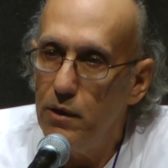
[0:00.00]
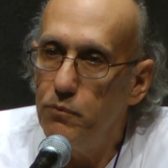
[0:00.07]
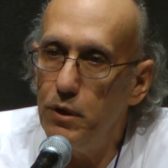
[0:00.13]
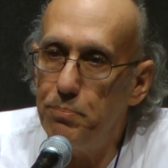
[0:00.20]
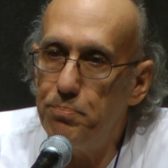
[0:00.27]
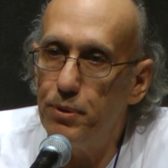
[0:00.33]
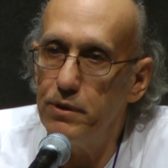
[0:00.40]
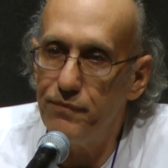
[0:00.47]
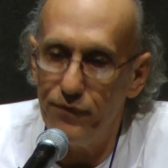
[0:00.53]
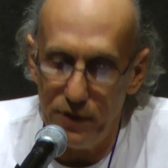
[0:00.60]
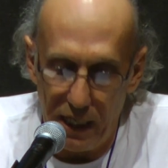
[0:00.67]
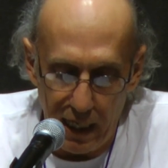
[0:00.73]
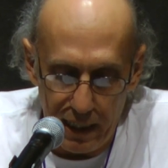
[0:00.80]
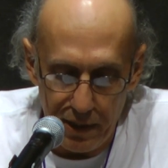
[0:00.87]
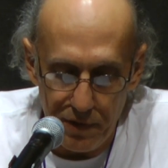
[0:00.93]
We put
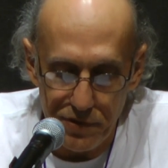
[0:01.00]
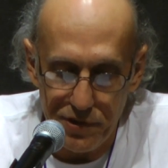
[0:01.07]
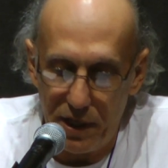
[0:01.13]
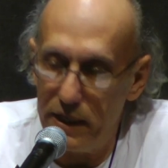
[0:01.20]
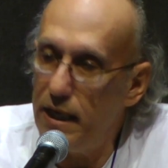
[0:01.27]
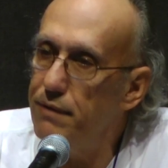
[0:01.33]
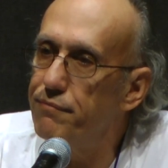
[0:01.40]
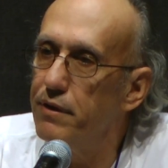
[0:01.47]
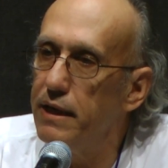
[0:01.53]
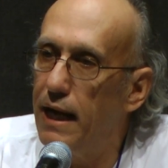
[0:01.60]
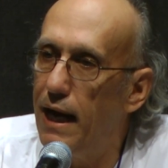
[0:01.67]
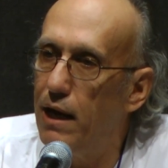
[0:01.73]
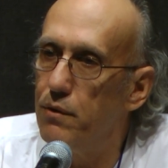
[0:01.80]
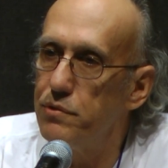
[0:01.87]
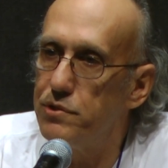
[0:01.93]
flyers on every
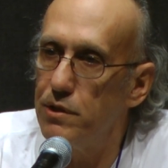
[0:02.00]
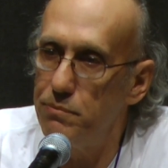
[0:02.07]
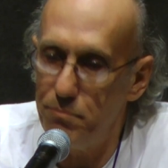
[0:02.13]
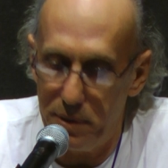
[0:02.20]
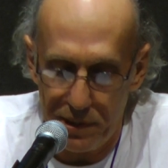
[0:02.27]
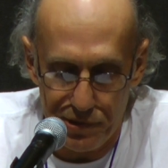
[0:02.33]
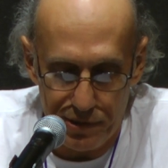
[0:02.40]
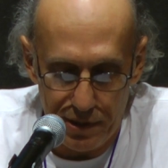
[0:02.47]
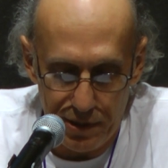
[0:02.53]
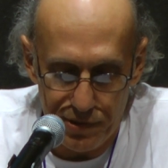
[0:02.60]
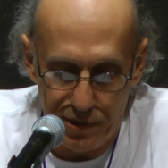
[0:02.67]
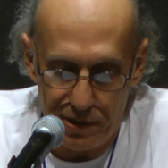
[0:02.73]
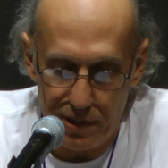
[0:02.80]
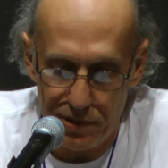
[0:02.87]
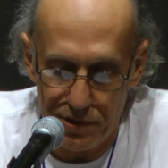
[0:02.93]
house and
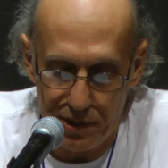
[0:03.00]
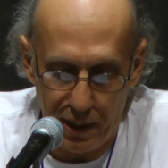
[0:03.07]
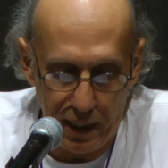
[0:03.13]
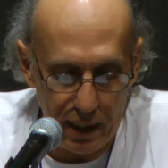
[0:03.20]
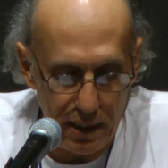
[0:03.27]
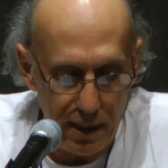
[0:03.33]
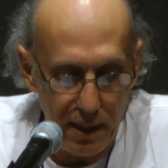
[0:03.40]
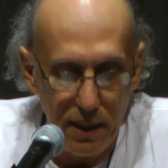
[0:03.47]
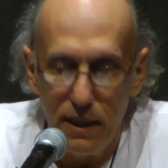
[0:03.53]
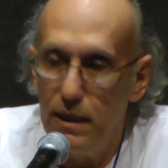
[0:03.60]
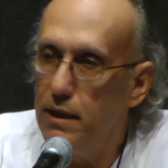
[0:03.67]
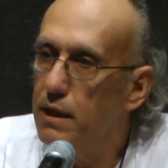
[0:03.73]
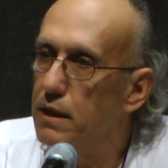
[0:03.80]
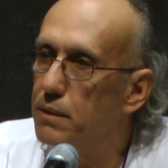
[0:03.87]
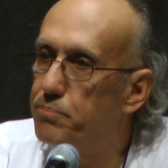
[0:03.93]
business in the city,
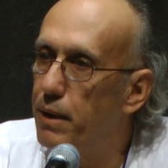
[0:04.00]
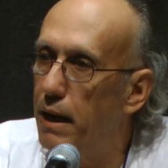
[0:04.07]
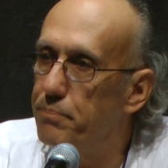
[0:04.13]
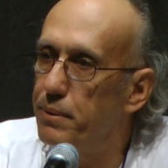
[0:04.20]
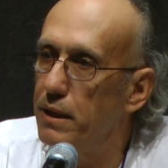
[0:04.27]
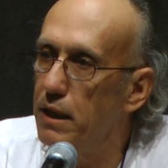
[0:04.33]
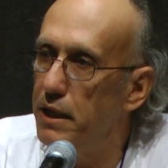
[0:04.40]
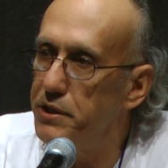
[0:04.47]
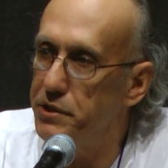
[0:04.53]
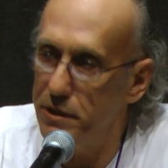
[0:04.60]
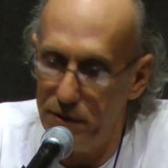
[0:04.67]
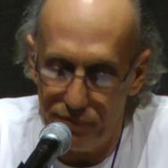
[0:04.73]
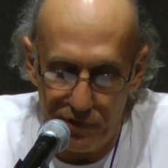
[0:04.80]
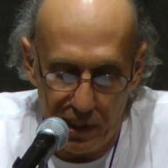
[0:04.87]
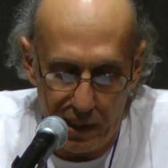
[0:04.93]
a
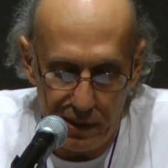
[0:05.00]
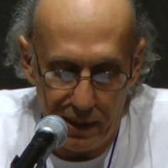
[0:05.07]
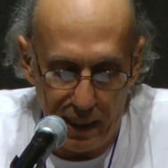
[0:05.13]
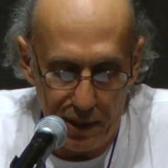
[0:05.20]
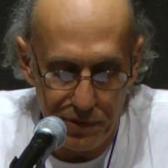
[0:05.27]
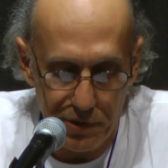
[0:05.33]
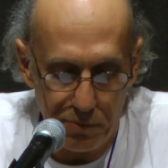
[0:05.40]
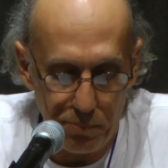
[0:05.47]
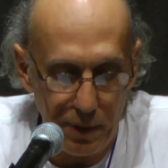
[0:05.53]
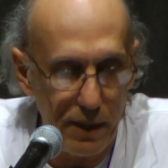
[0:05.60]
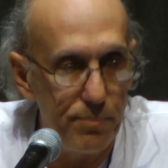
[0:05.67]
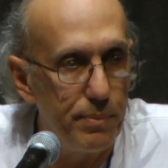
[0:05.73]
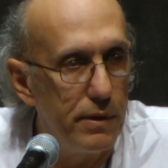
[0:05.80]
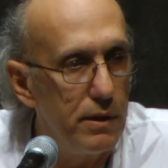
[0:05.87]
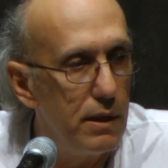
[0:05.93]
population of 10,000
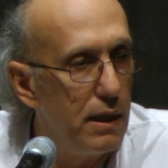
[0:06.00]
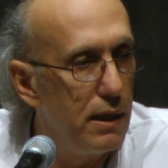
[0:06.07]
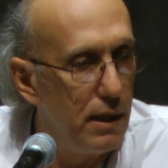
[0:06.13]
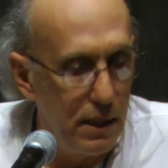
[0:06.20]
people.